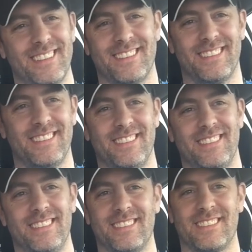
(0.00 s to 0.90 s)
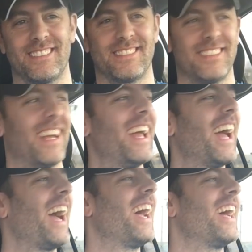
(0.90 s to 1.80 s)

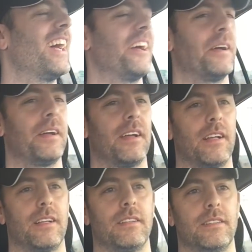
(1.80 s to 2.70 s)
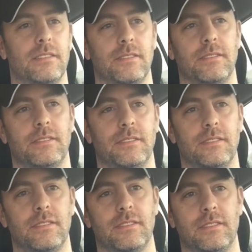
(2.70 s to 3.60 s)

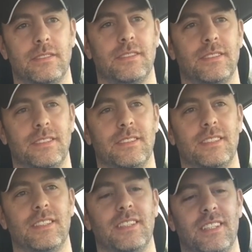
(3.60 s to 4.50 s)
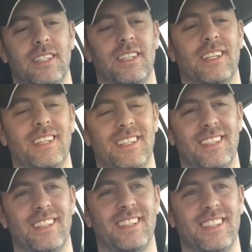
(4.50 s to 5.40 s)

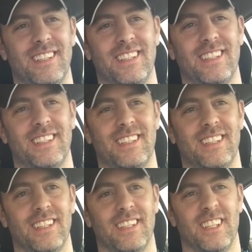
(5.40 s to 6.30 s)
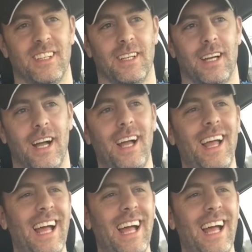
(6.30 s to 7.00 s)
No words are spoken by the person on screen.